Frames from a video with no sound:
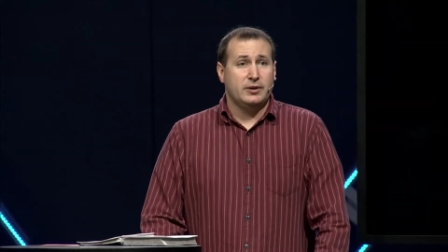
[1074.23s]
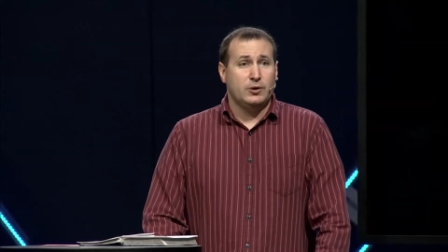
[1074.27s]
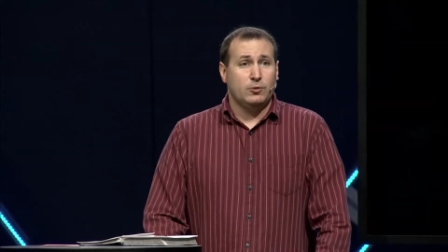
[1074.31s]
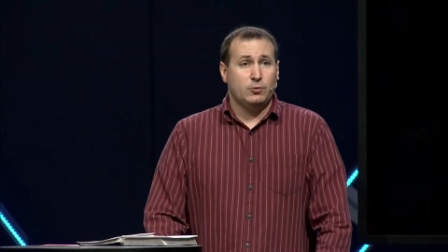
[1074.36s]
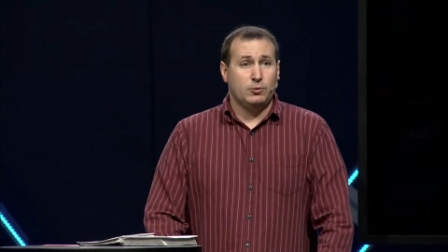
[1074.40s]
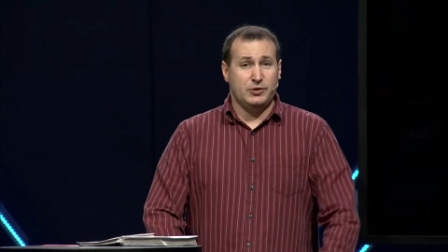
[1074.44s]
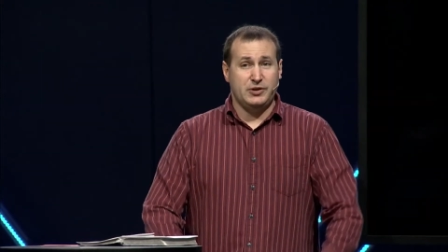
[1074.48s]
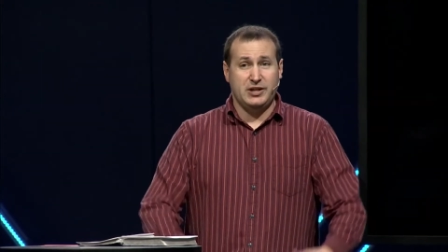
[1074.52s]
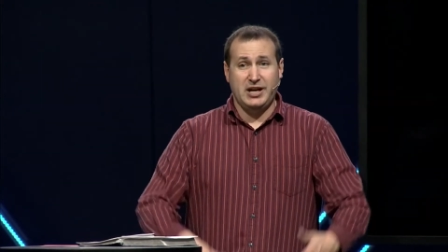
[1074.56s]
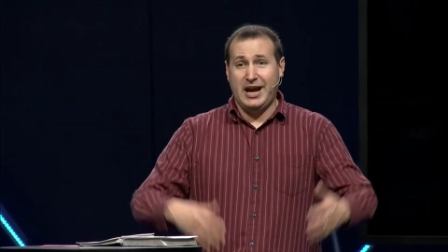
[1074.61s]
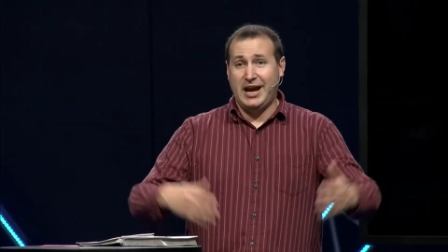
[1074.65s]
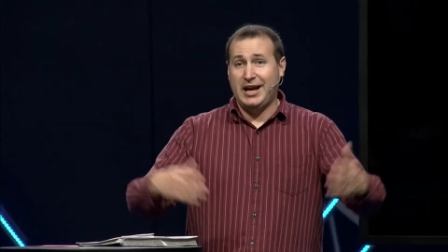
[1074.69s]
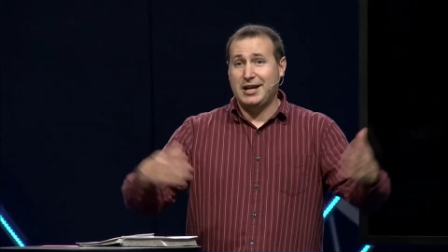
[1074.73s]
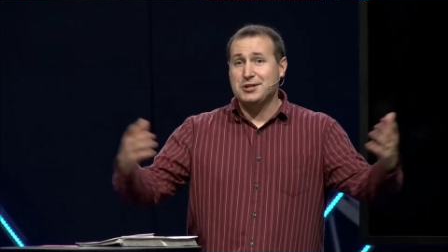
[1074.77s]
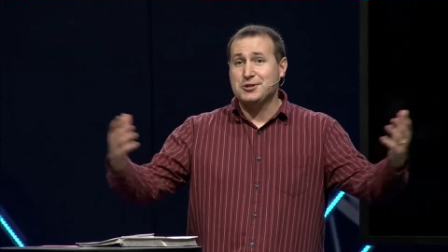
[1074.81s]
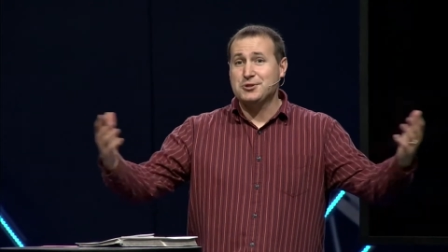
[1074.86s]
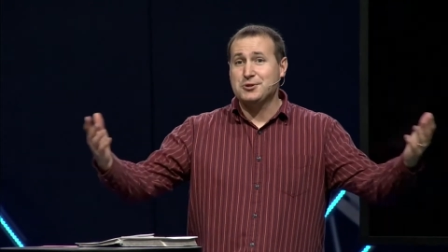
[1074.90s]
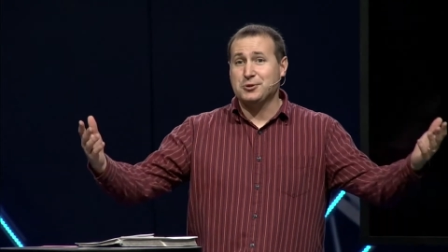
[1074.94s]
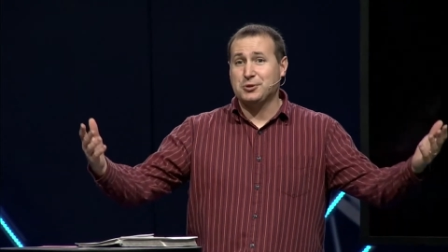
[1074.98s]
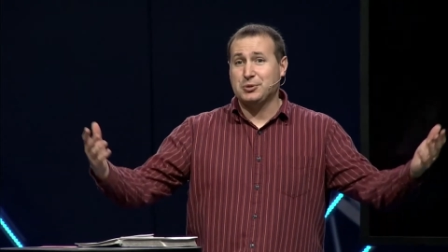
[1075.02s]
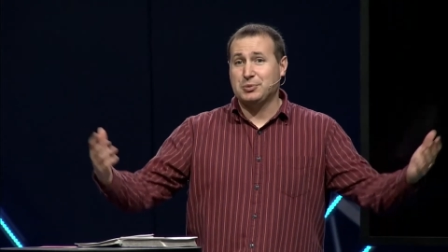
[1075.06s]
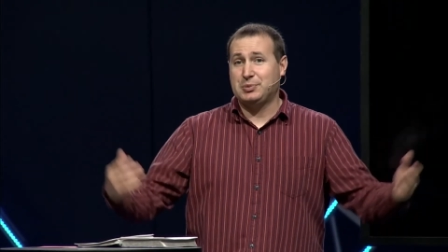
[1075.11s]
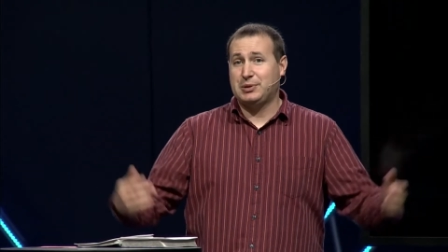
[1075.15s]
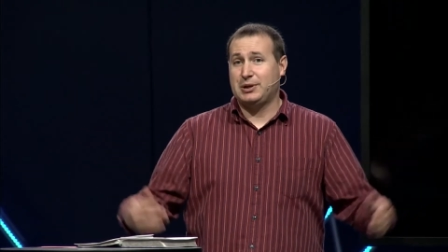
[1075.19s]
when the
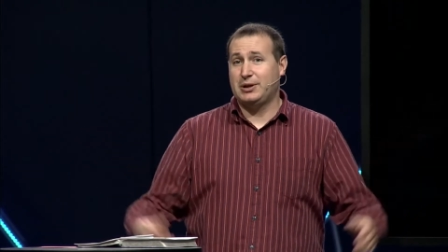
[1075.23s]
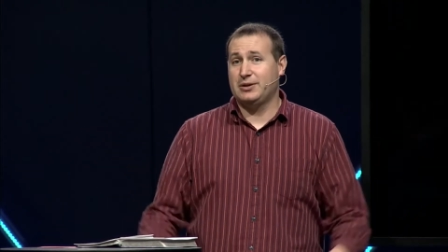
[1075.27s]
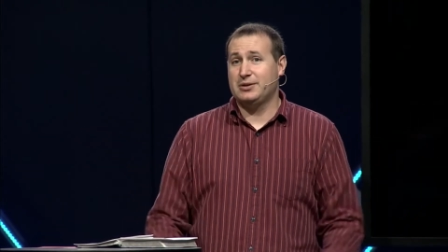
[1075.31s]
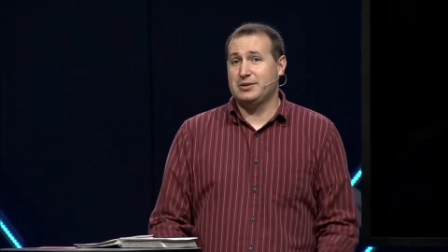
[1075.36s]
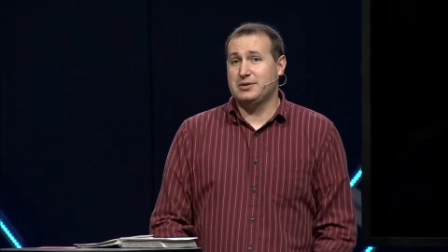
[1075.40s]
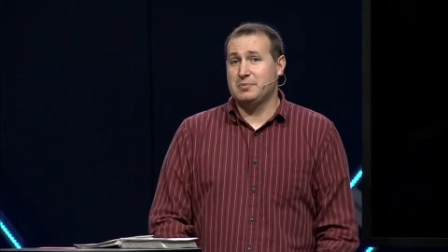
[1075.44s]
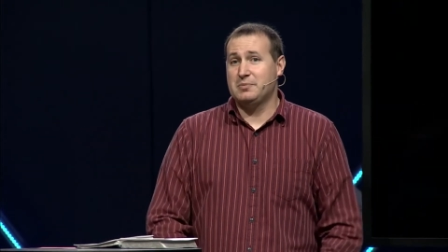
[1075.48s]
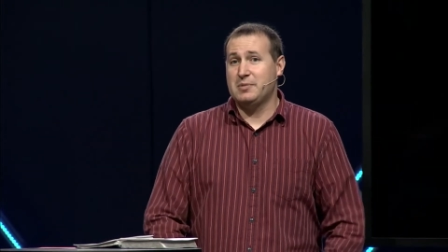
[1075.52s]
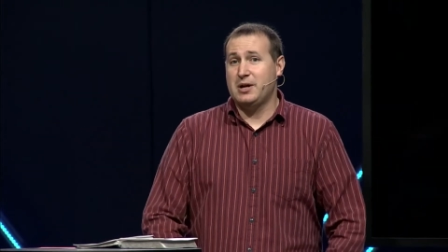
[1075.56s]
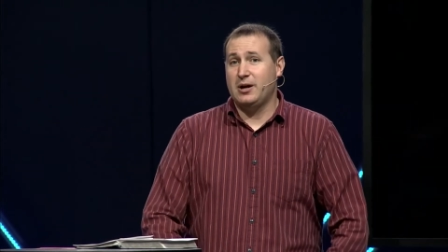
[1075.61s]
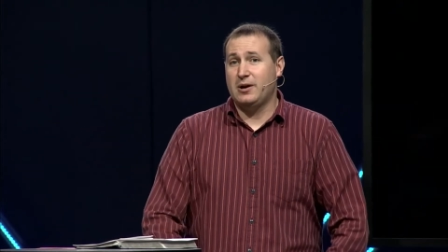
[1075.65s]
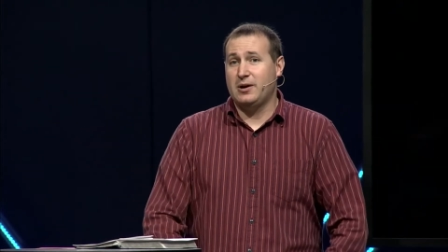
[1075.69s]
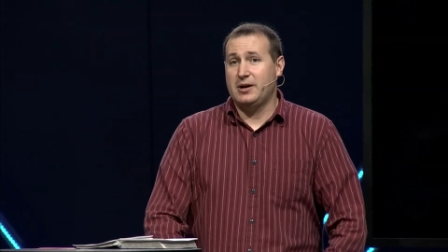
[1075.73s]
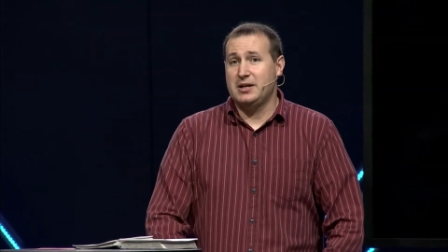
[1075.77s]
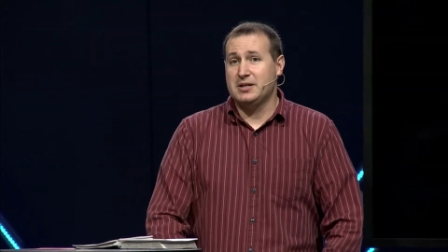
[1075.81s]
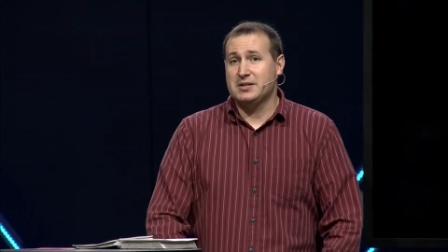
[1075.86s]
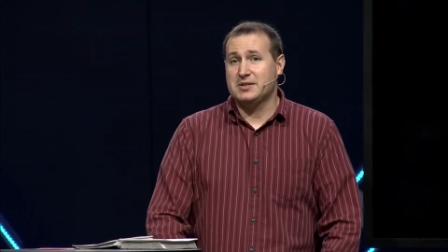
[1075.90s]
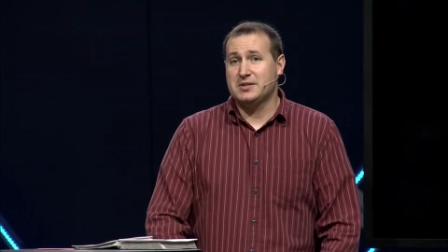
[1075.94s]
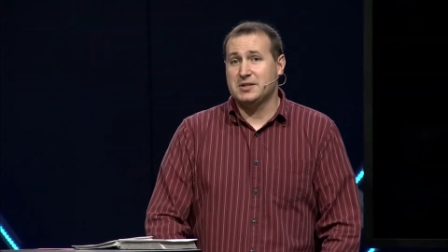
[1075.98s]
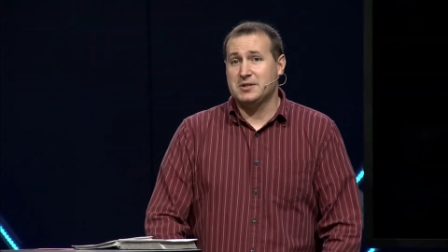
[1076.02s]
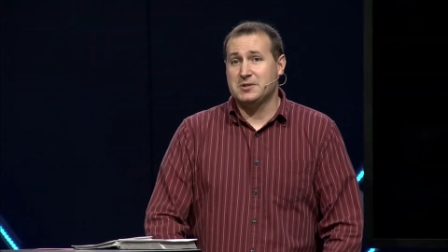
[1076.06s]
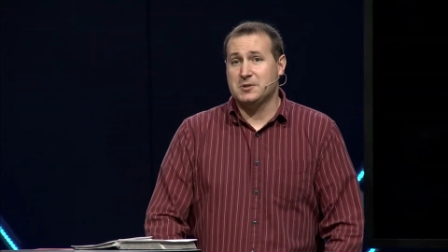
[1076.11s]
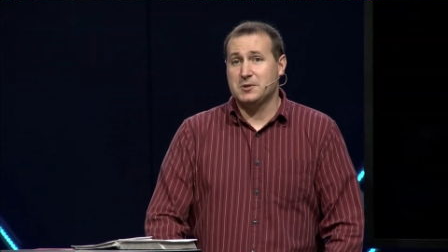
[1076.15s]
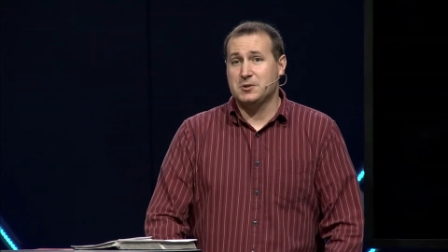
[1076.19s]
angel appeared to Mary, it
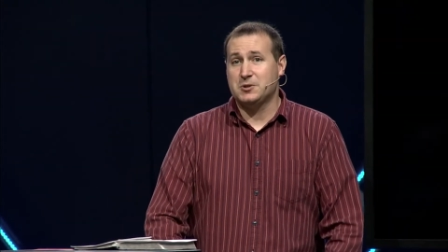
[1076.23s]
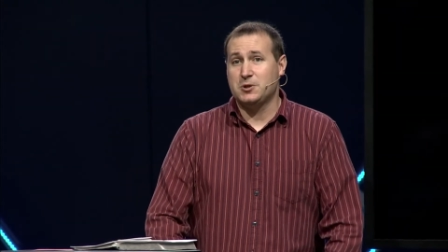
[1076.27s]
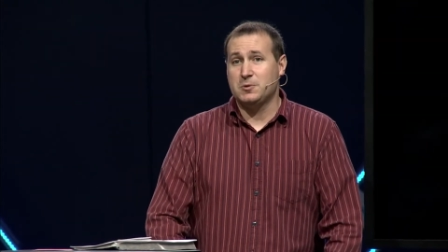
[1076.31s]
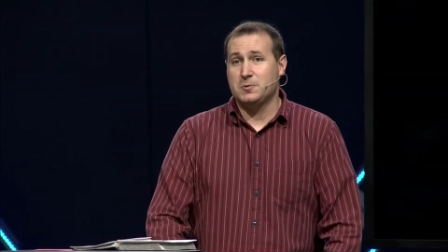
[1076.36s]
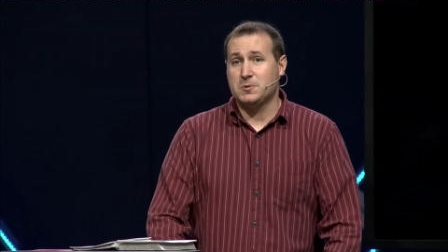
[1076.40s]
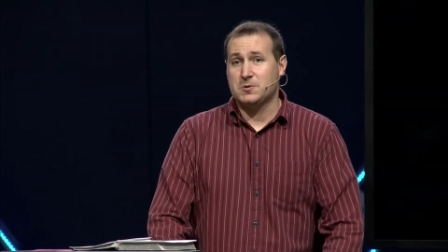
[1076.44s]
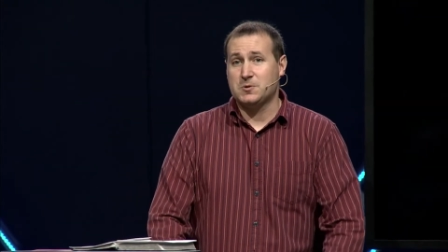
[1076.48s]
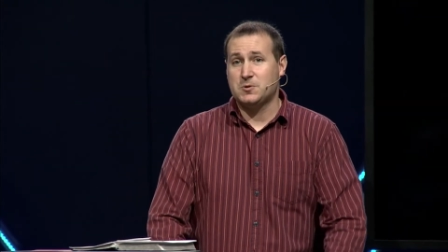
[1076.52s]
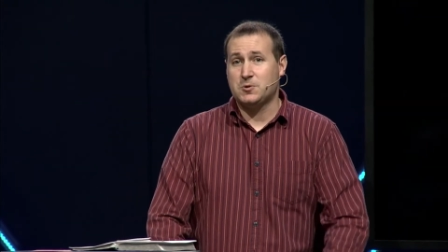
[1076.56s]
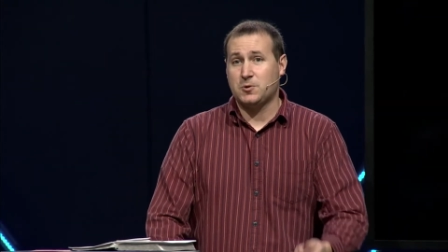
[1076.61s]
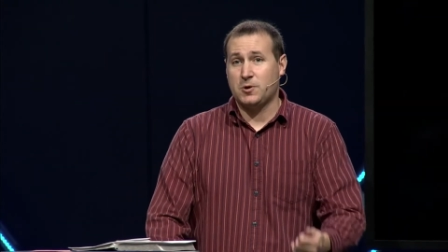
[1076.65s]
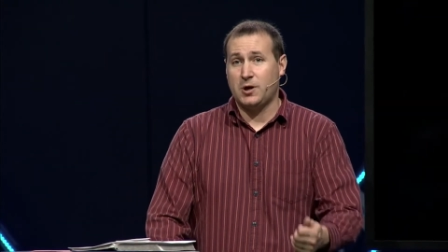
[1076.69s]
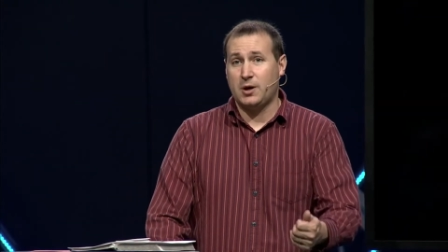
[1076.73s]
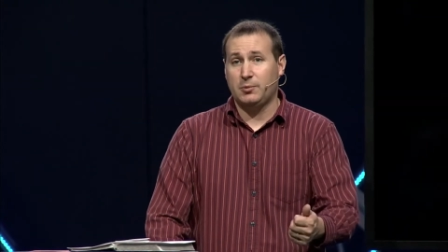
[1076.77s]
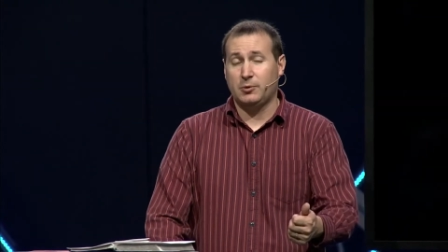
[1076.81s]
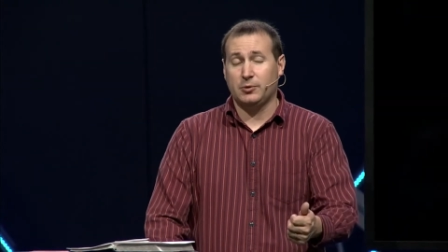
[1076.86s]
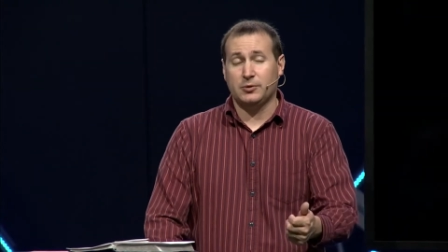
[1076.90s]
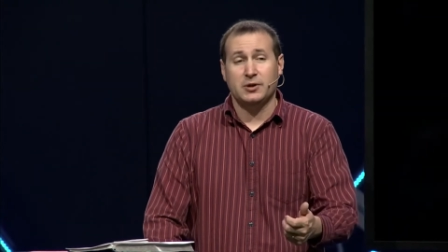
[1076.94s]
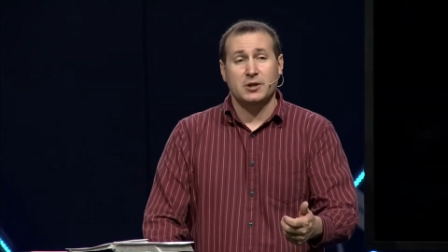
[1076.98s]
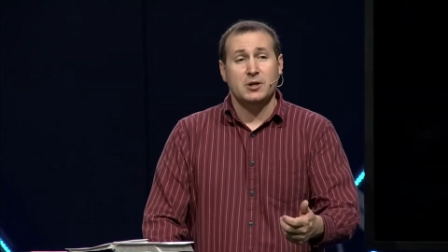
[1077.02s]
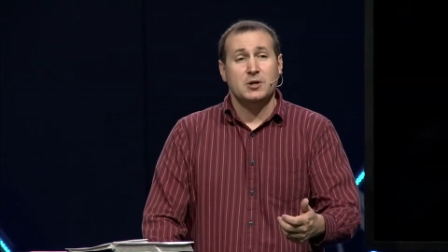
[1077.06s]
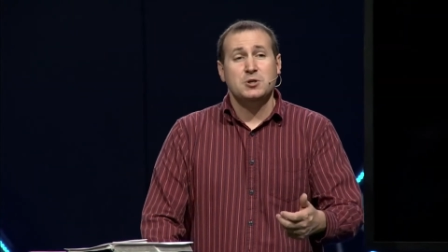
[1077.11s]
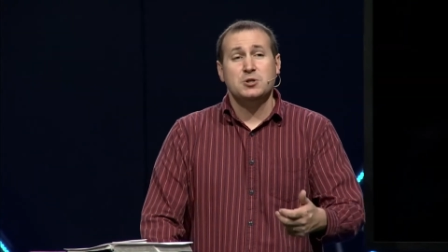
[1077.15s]
says that she was troubled.